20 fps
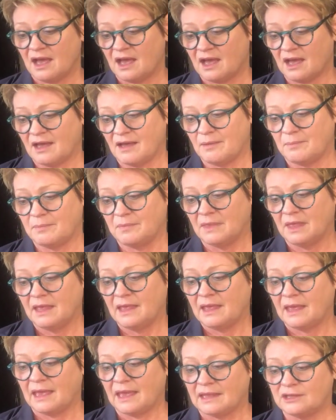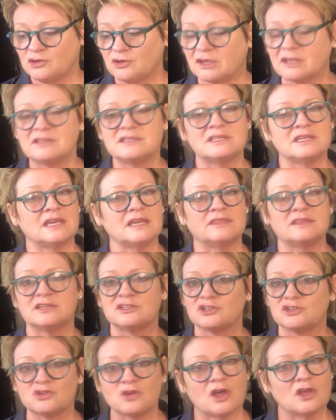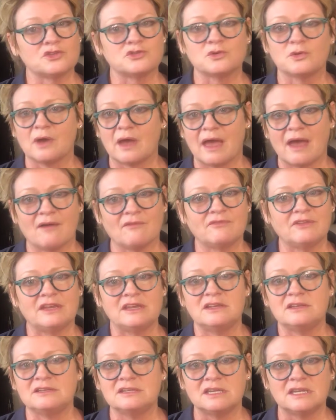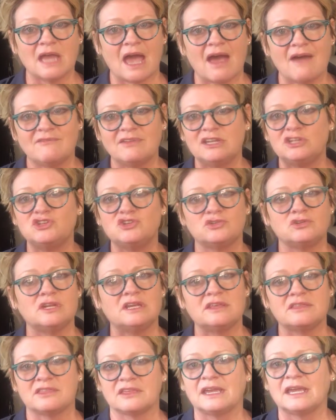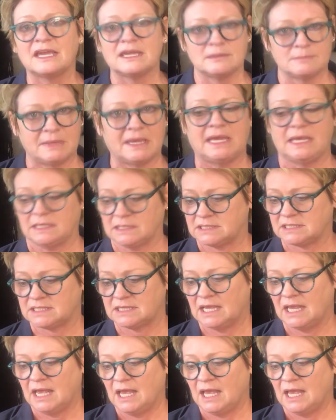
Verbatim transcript: Um, and you can see this is also a heavy, heavy duty thinking piece.